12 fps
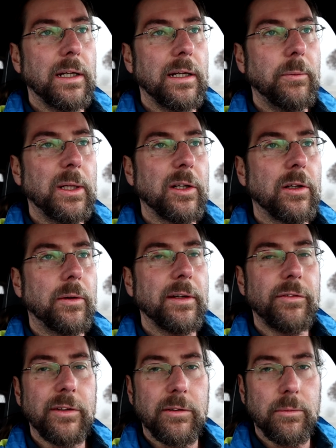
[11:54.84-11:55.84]
we don't know
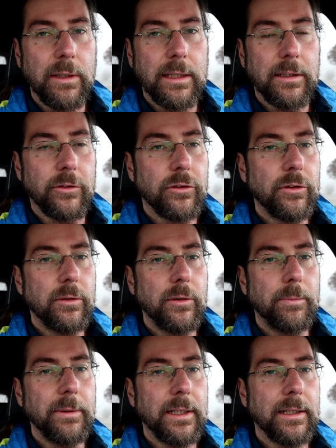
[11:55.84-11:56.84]
if it's really
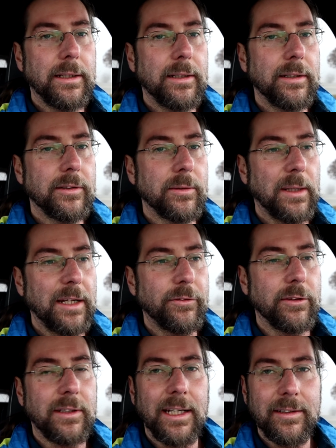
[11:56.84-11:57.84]
true, because we have
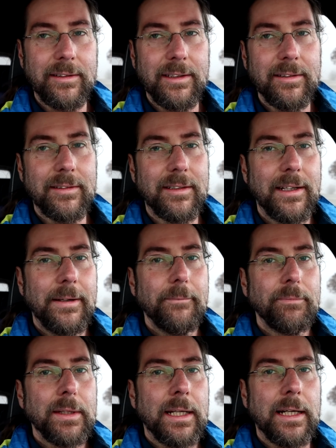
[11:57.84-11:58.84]
to test this.
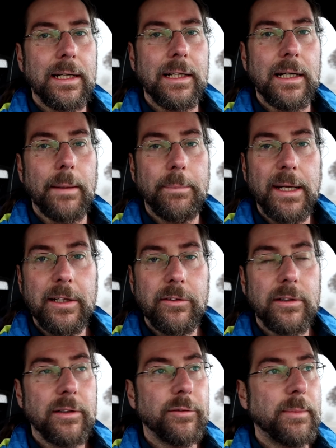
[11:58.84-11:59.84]
A
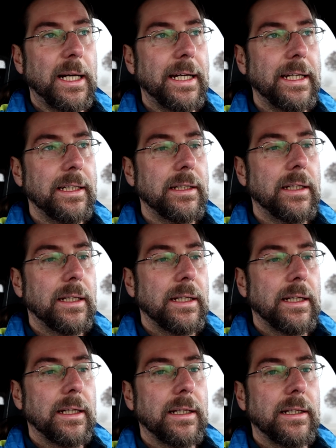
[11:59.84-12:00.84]
Patreon of mine
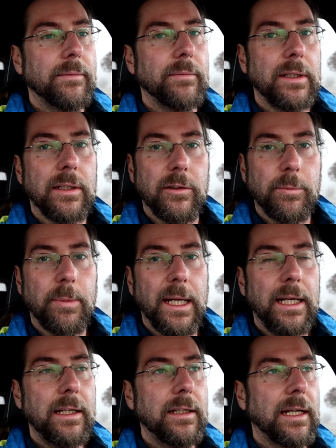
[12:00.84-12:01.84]
in
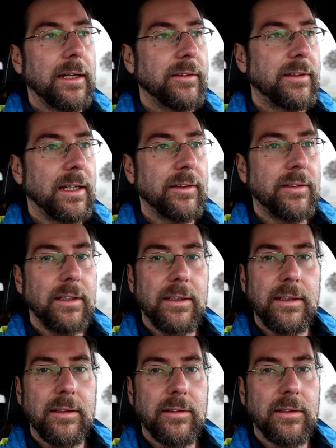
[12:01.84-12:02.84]
Spain has tested
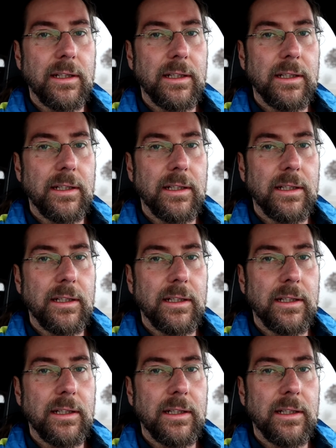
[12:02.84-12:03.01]
this,